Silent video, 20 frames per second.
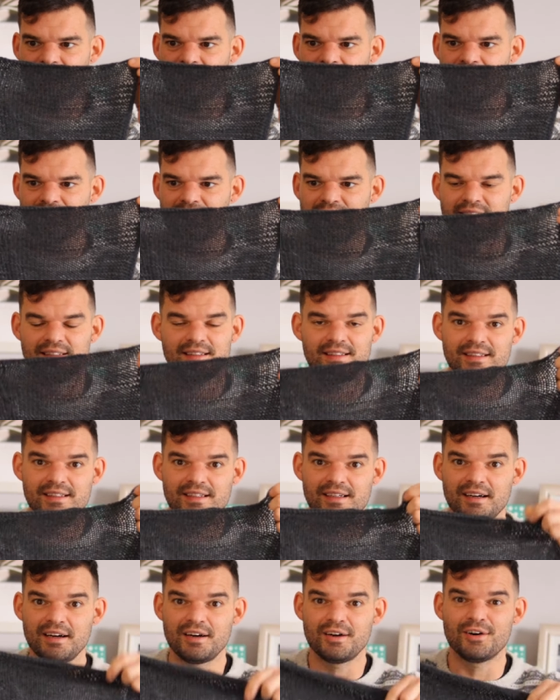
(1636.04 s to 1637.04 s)

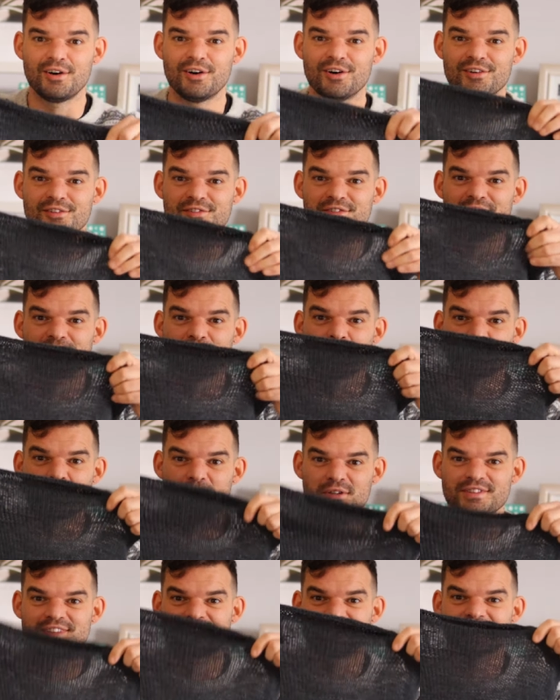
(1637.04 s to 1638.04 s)
idea of
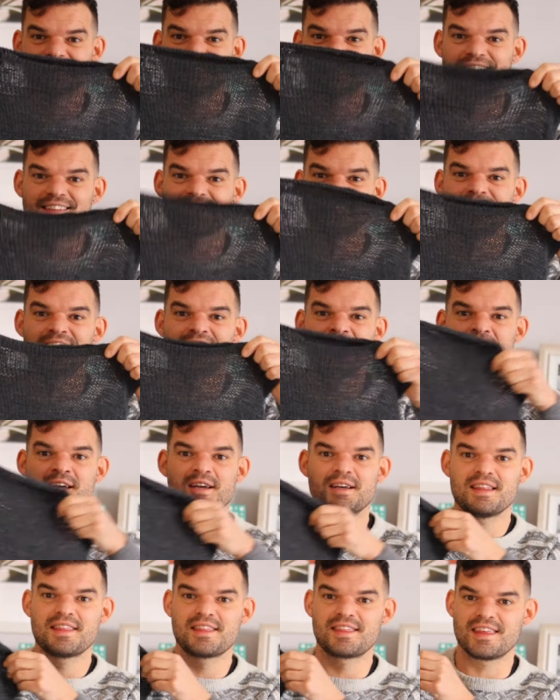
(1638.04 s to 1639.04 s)
what the
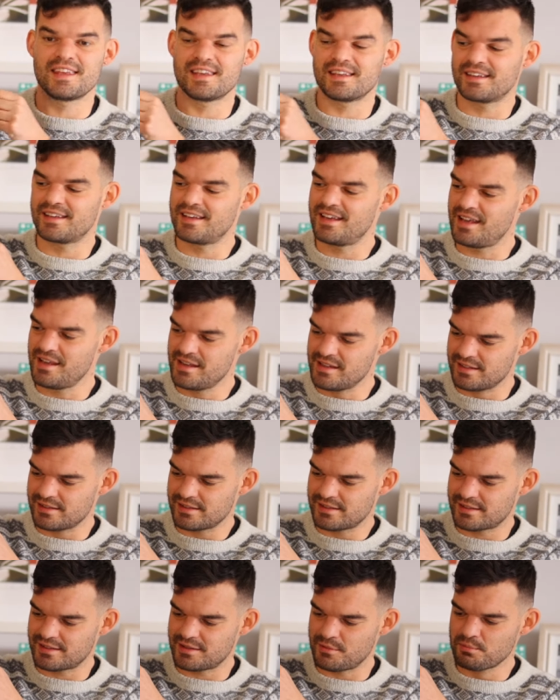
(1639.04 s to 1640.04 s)
thing
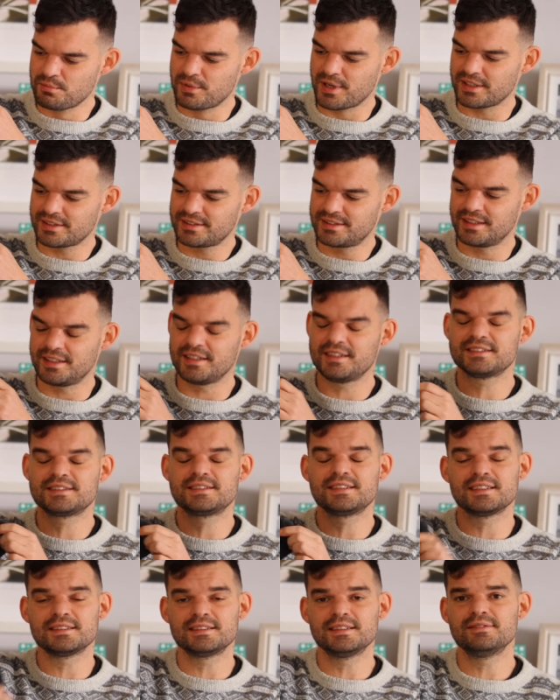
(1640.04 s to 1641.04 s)
is but it's
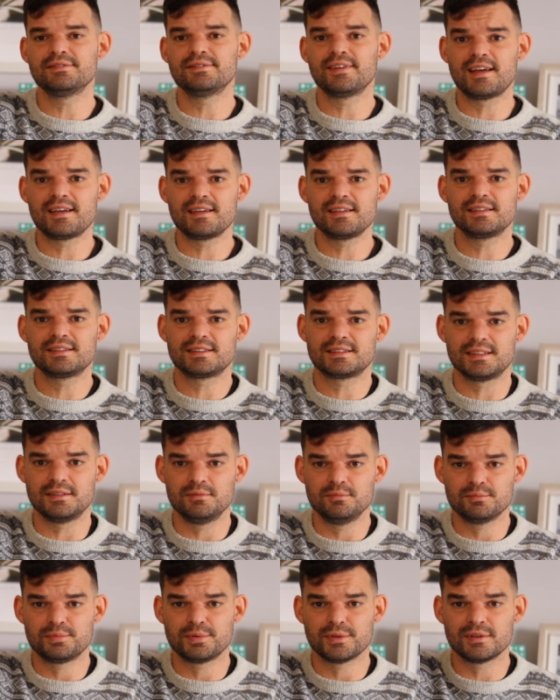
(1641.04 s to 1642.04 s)
just a very
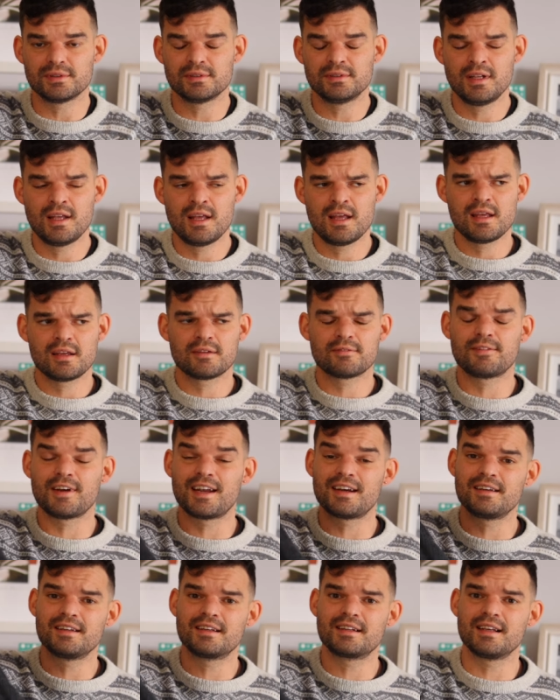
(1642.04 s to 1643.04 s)
simple
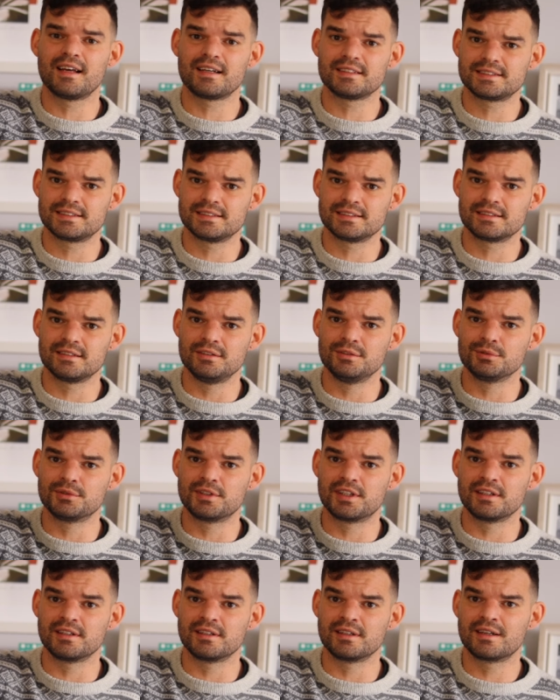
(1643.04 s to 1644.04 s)
very classic
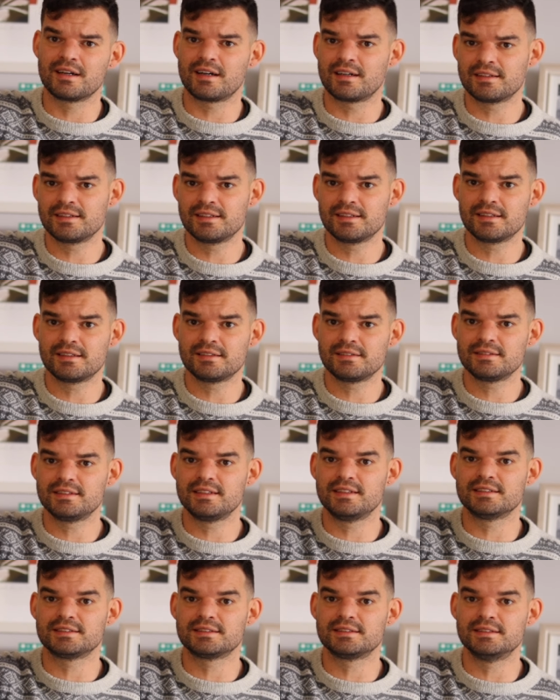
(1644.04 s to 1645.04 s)
looking cardigan
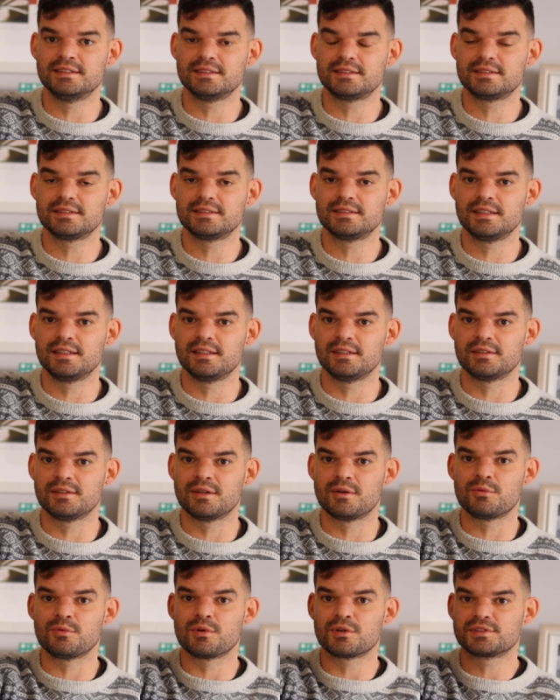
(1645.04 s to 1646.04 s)
is knitted in
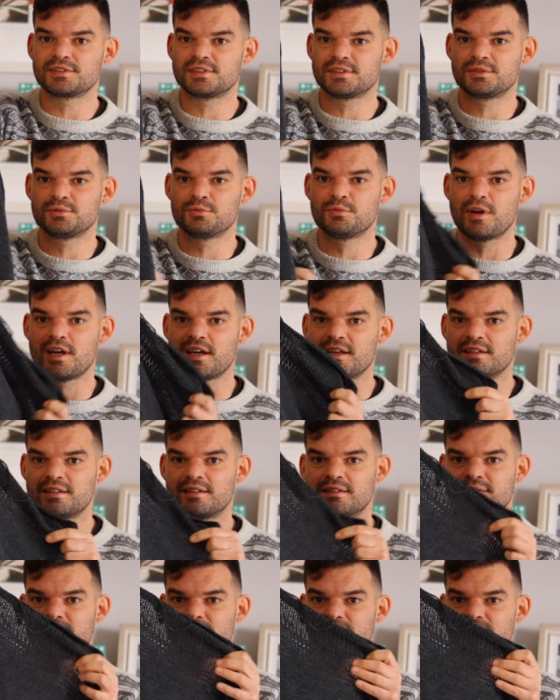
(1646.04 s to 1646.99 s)
worsted weight